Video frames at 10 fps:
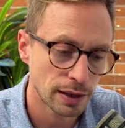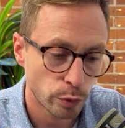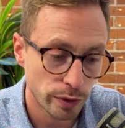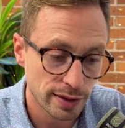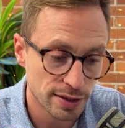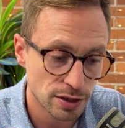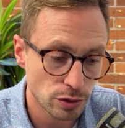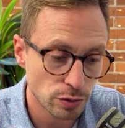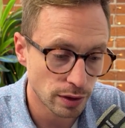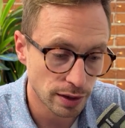With this
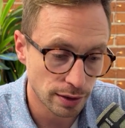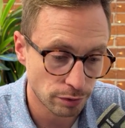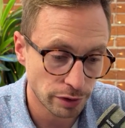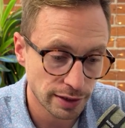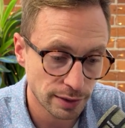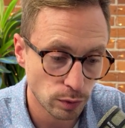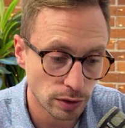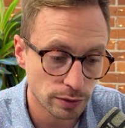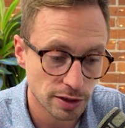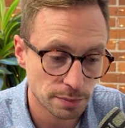new 3D
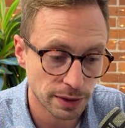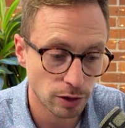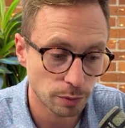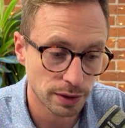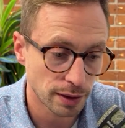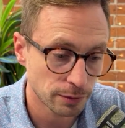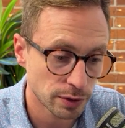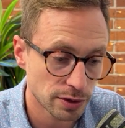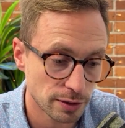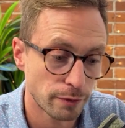world that's been opened up to
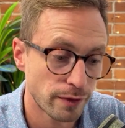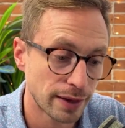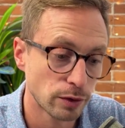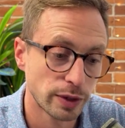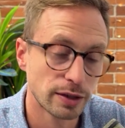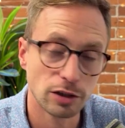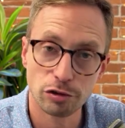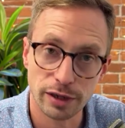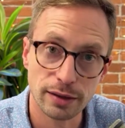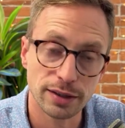us, the fact that we can
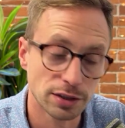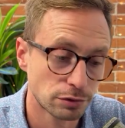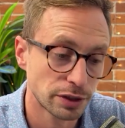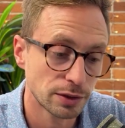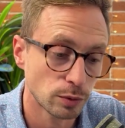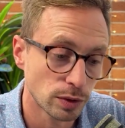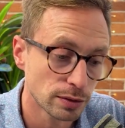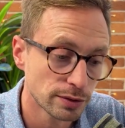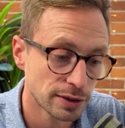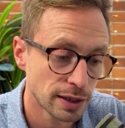create these 3D
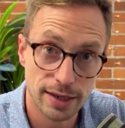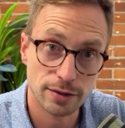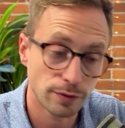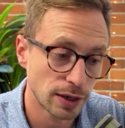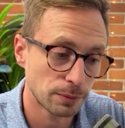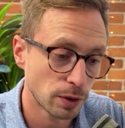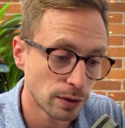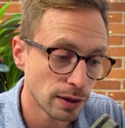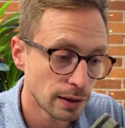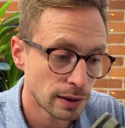worlds as a vibe
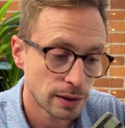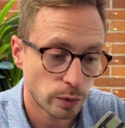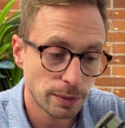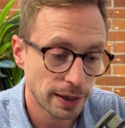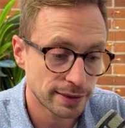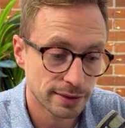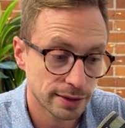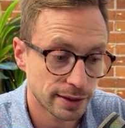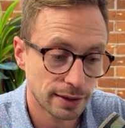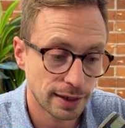coder, we
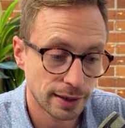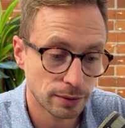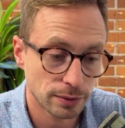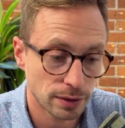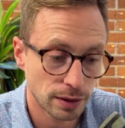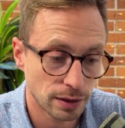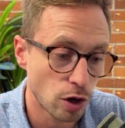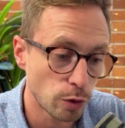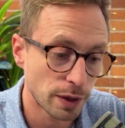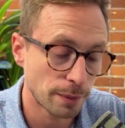basically can now
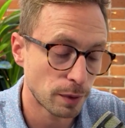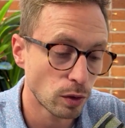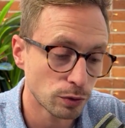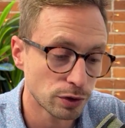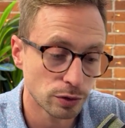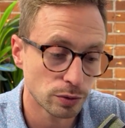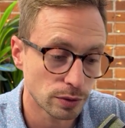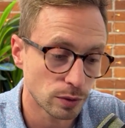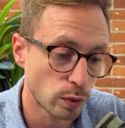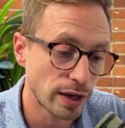open up a whole new
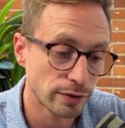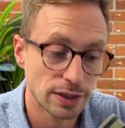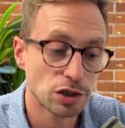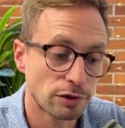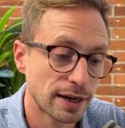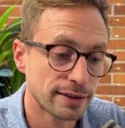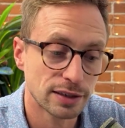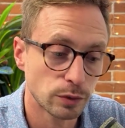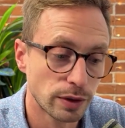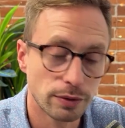way of
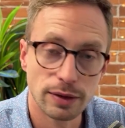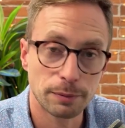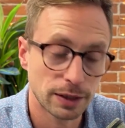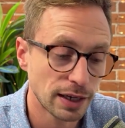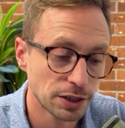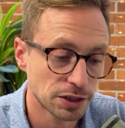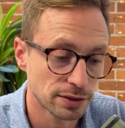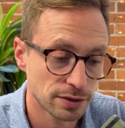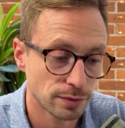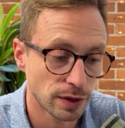interacting with
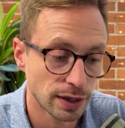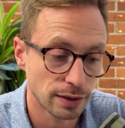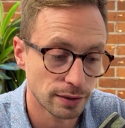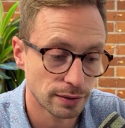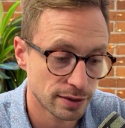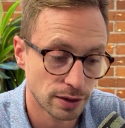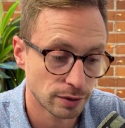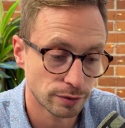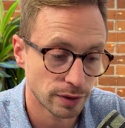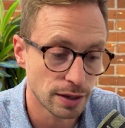applications via this kind
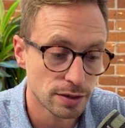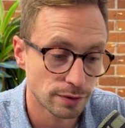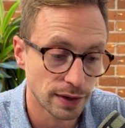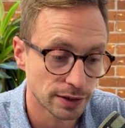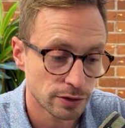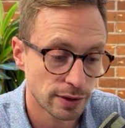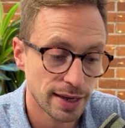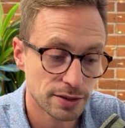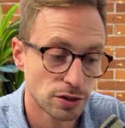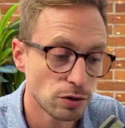of interface. So that
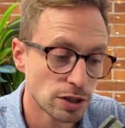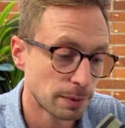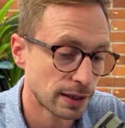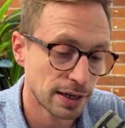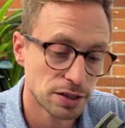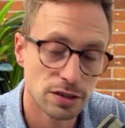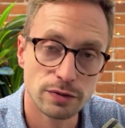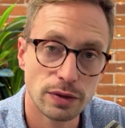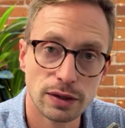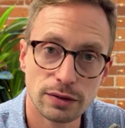has huge applications
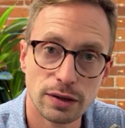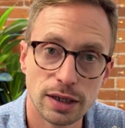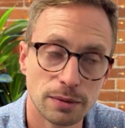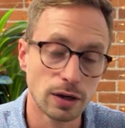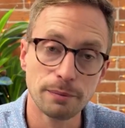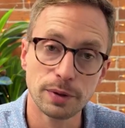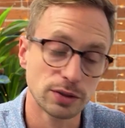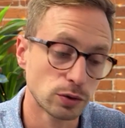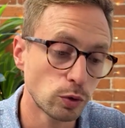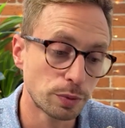for things like
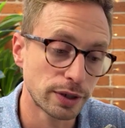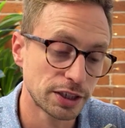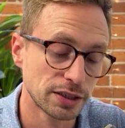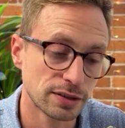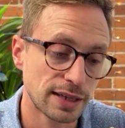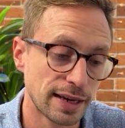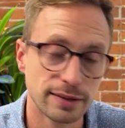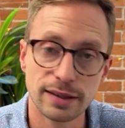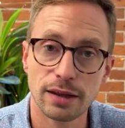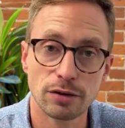companies or corporations getting
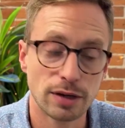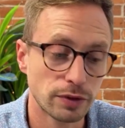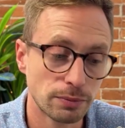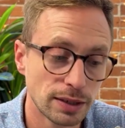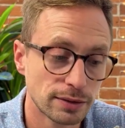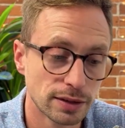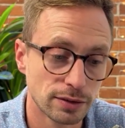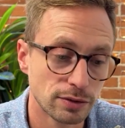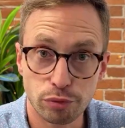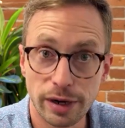together and having
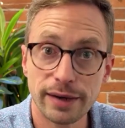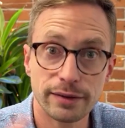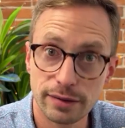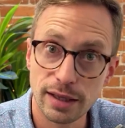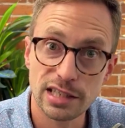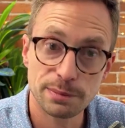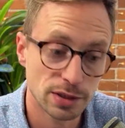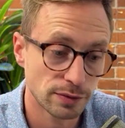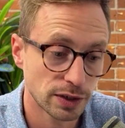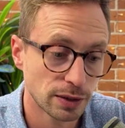meetings branded to their
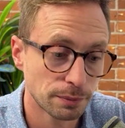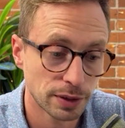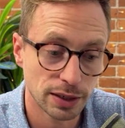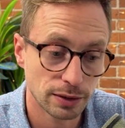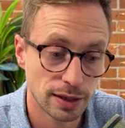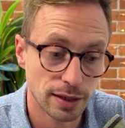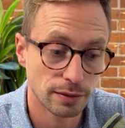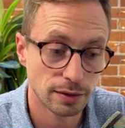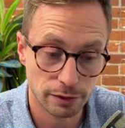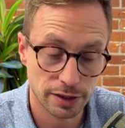specific company and
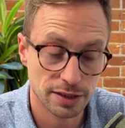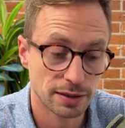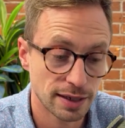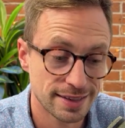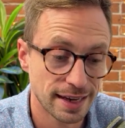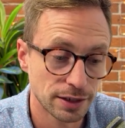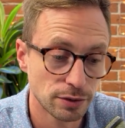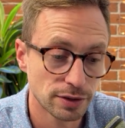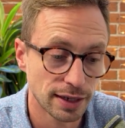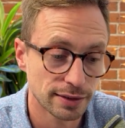their exact
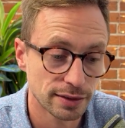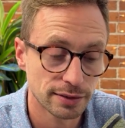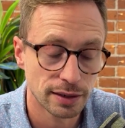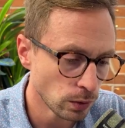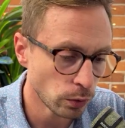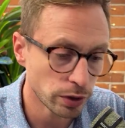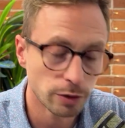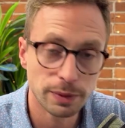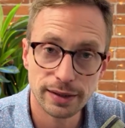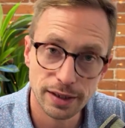use cases. Or it
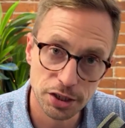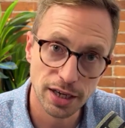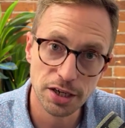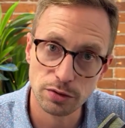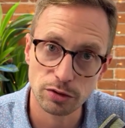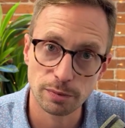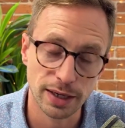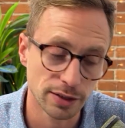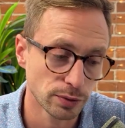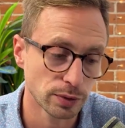could be in the educational
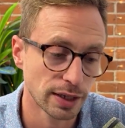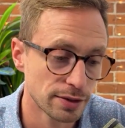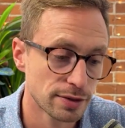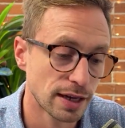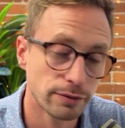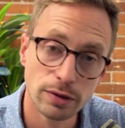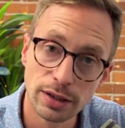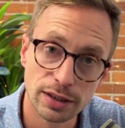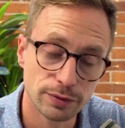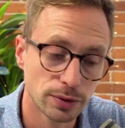space for kids that have
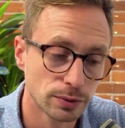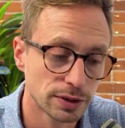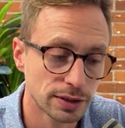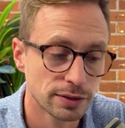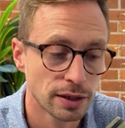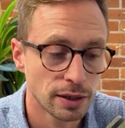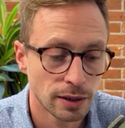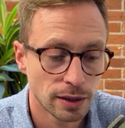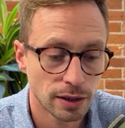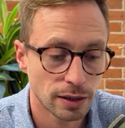learning difficulties.
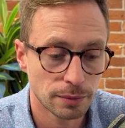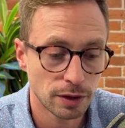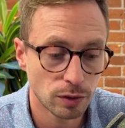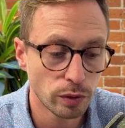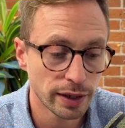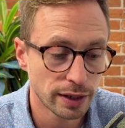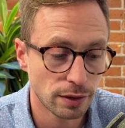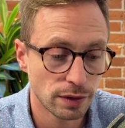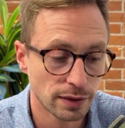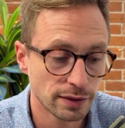All that kind
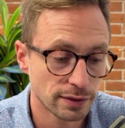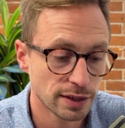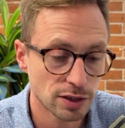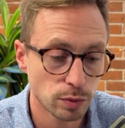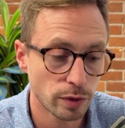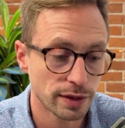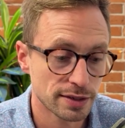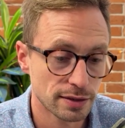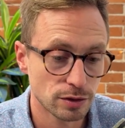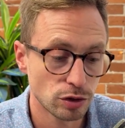of thing. This is what
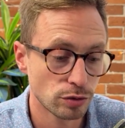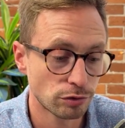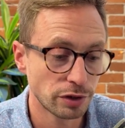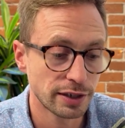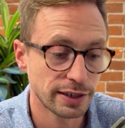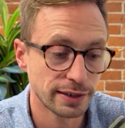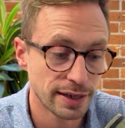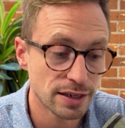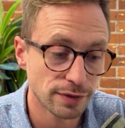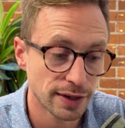this new 3D
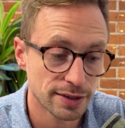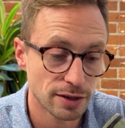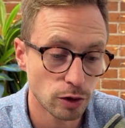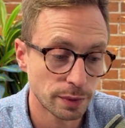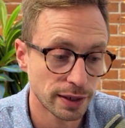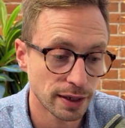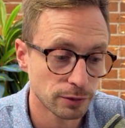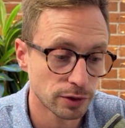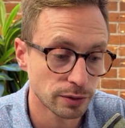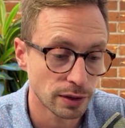interface is opening up
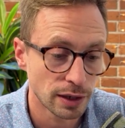to.